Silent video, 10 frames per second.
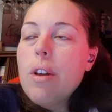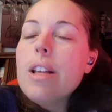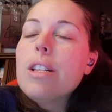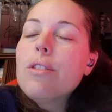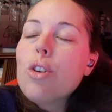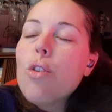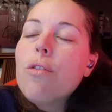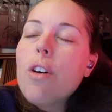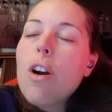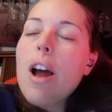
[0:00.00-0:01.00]
It's so
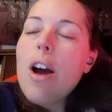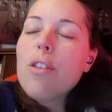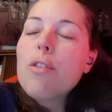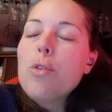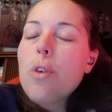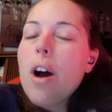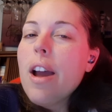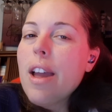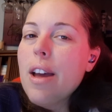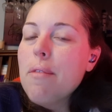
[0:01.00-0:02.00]
far out of who I
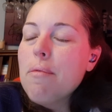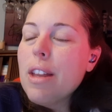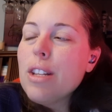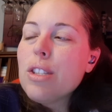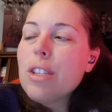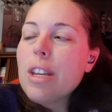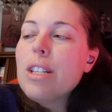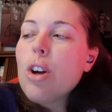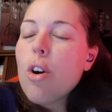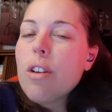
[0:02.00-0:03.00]
am that it's
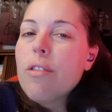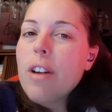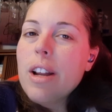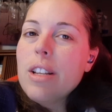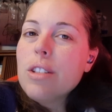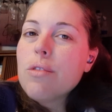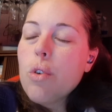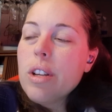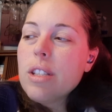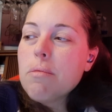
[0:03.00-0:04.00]
hard to find his
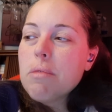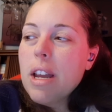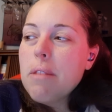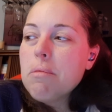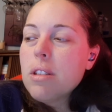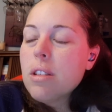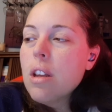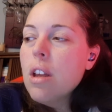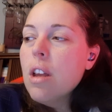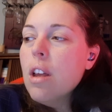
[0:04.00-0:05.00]
voice sometimes.
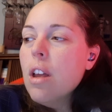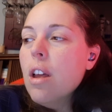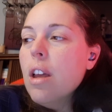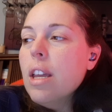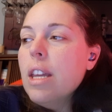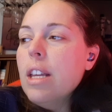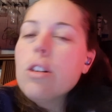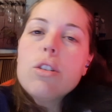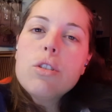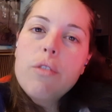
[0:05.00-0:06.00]
He's
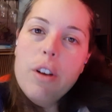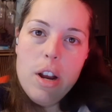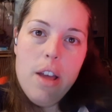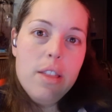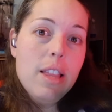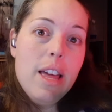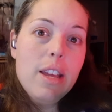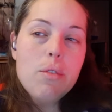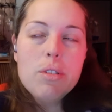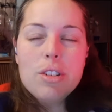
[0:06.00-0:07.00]
also very
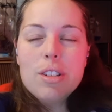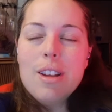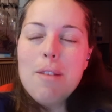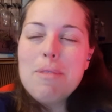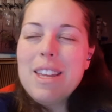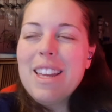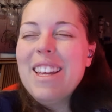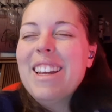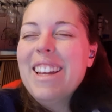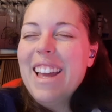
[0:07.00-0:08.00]
athletic, which is not me.
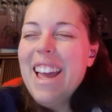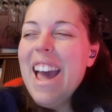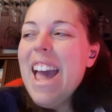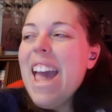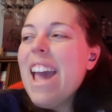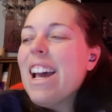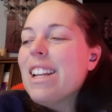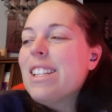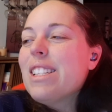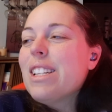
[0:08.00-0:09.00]

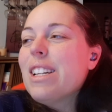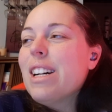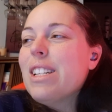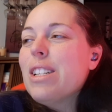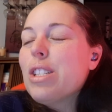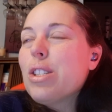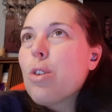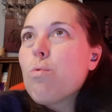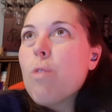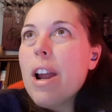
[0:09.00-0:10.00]
And
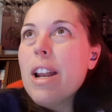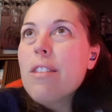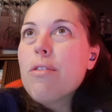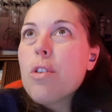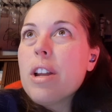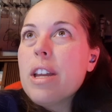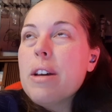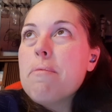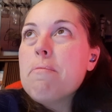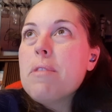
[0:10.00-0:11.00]
so writing for
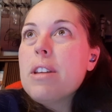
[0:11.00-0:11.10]
him